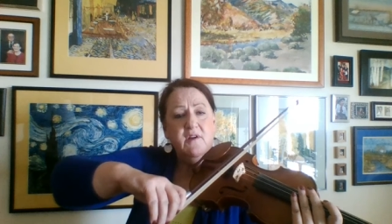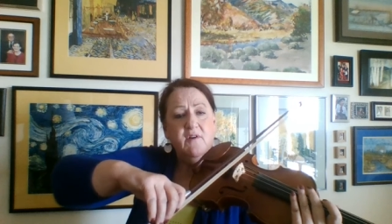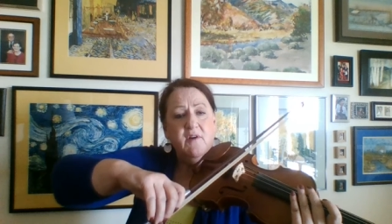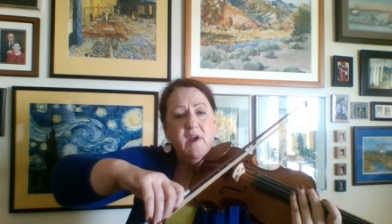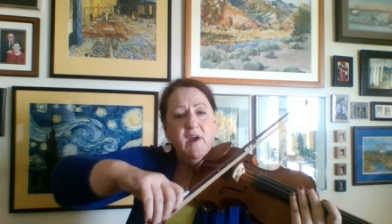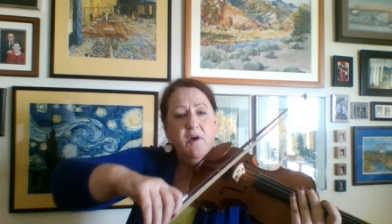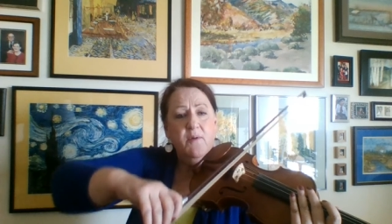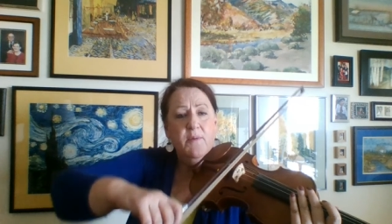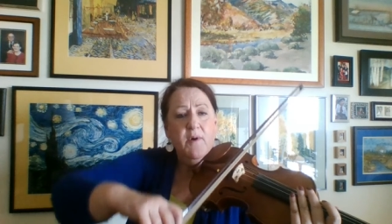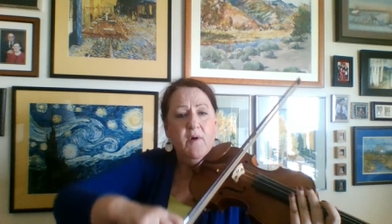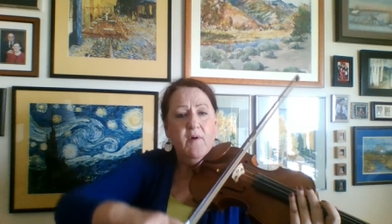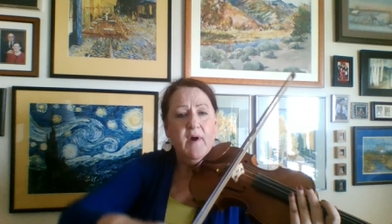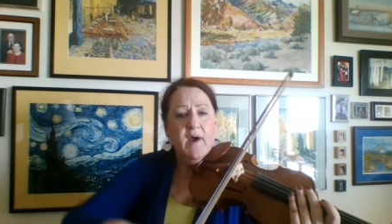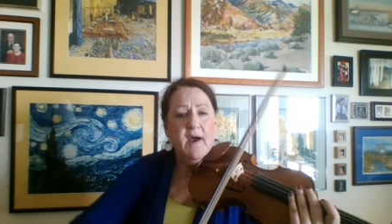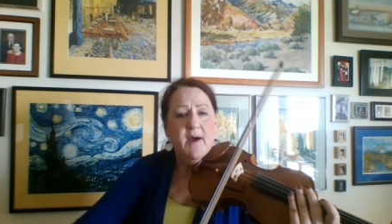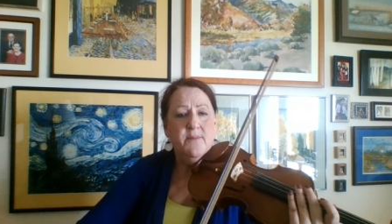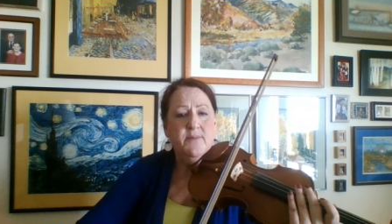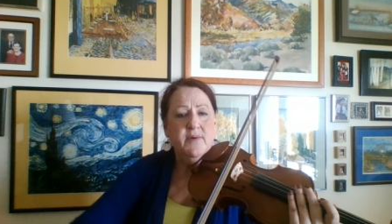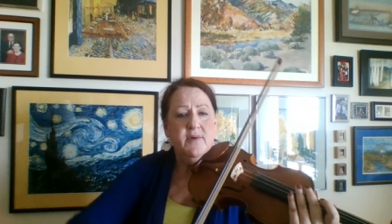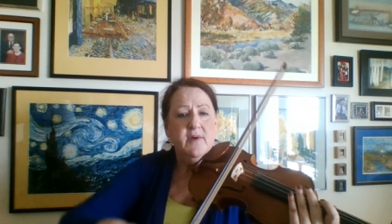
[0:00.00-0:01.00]
your elbow
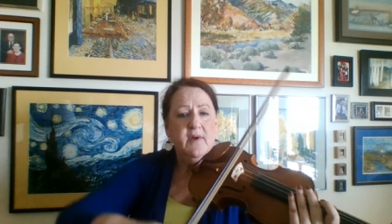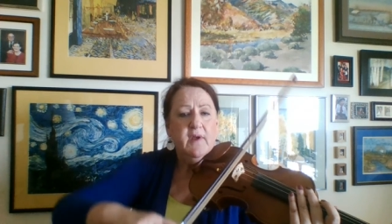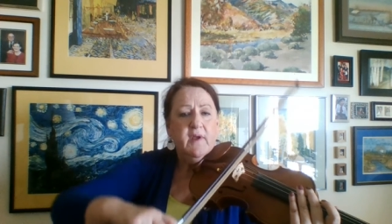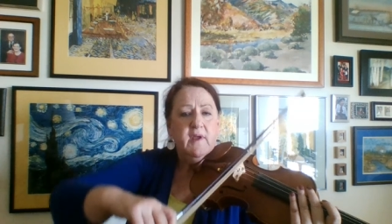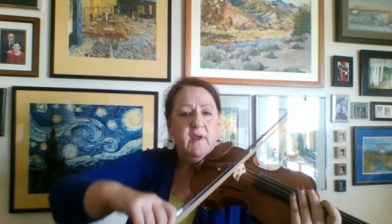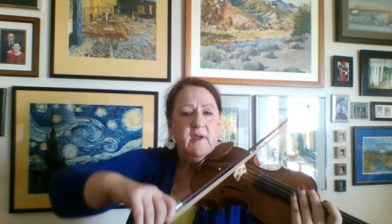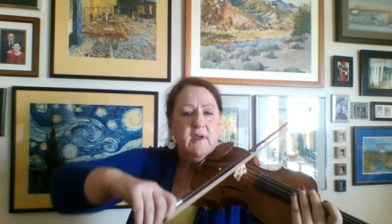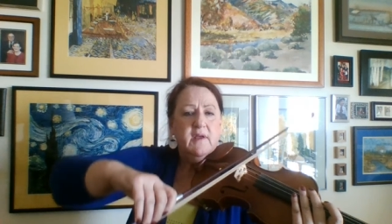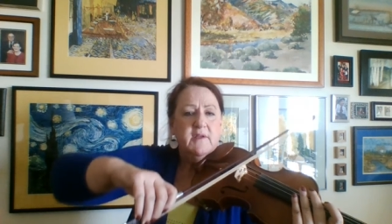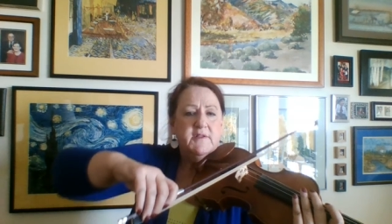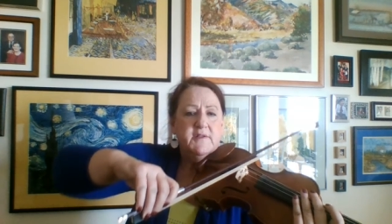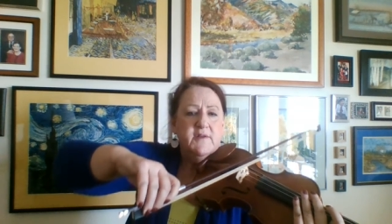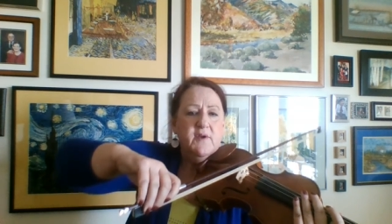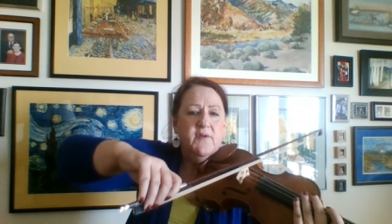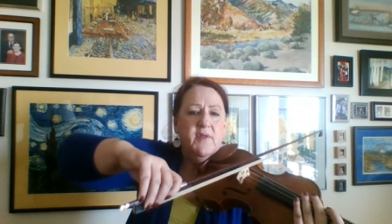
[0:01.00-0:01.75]
up so